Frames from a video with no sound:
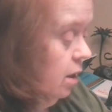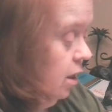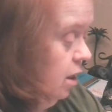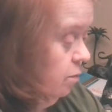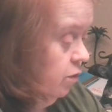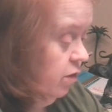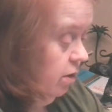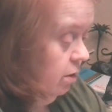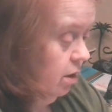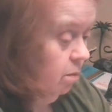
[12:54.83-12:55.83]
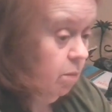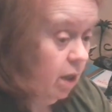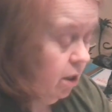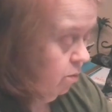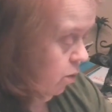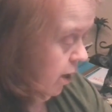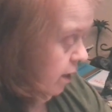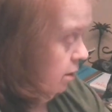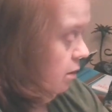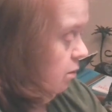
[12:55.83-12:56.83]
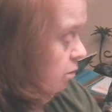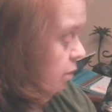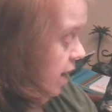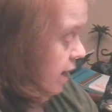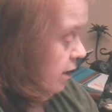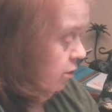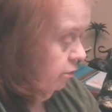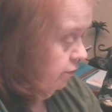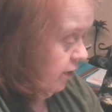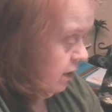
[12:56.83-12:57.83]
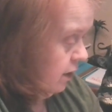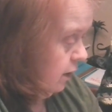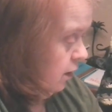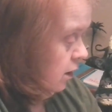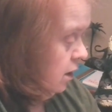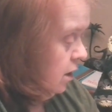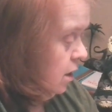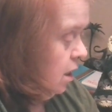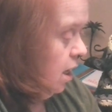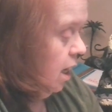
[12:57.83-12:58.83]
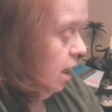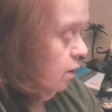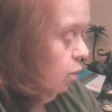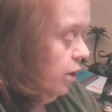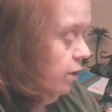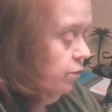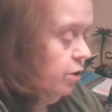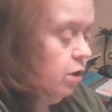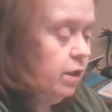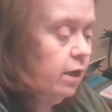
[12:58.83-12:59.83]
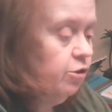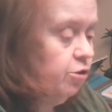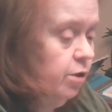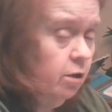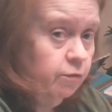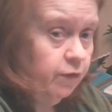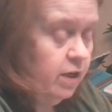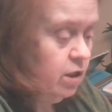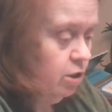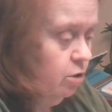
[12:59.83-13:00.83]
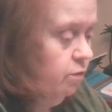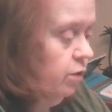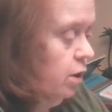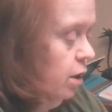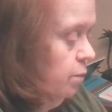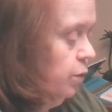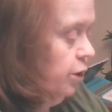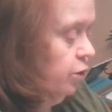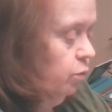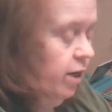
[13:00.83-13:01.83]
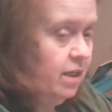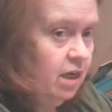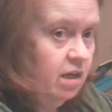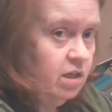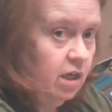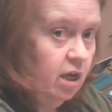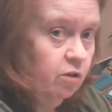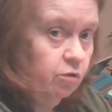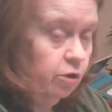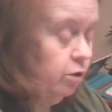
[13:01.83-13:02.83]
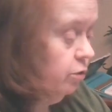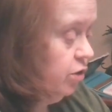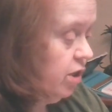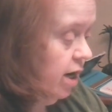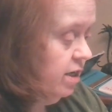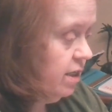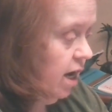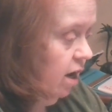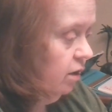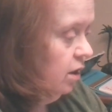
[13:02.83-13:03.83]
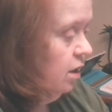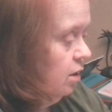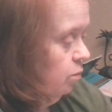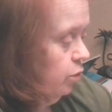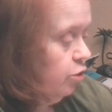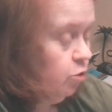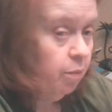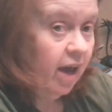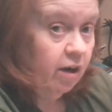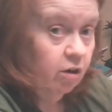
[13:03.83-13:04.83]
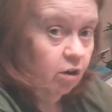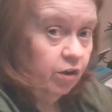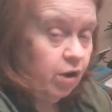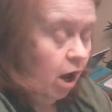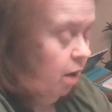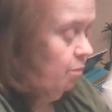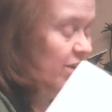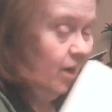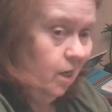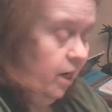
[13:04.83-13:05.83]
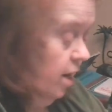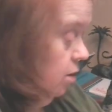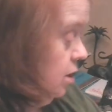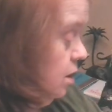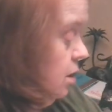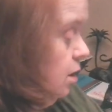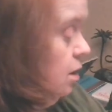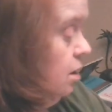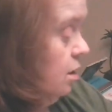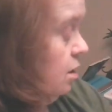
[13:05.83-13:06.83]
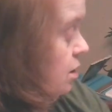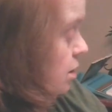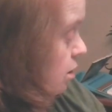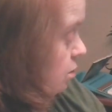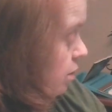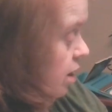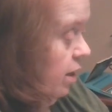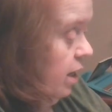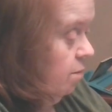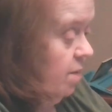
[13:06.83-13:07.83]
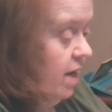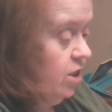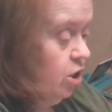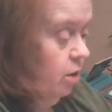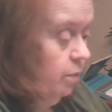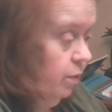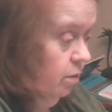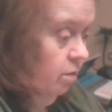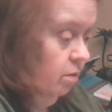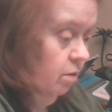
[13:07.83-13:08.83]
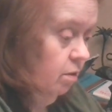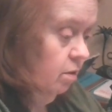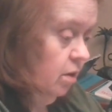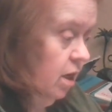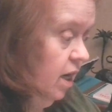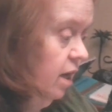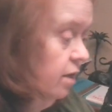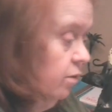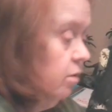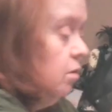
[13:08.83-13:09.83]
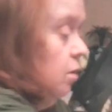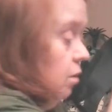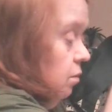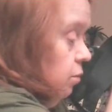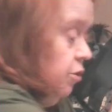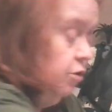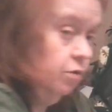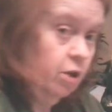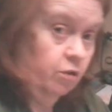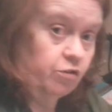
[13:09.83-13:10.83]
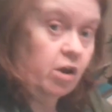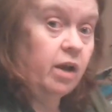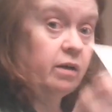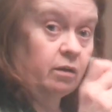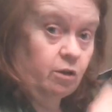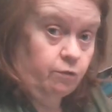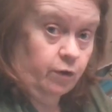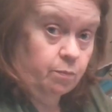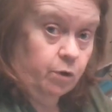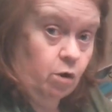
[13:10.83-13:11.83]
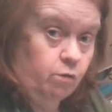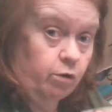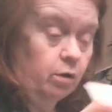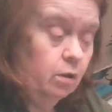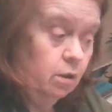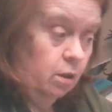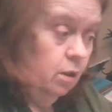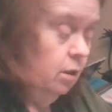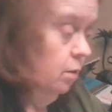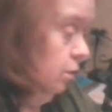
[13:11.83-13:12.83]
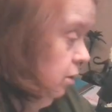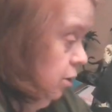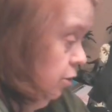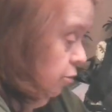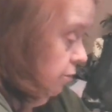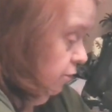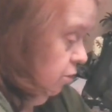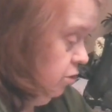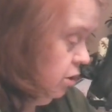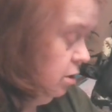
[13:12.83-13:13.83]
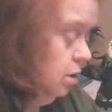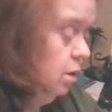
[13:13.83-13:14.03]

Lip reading: I'm using the medium weight black interfacing. And whenever you cut out your interfacing, you even put it the right sides together, the glue side is out, put your pattern on top, cut it out. So now I got to match up, and when you do the other side, you flip it over in the reverse.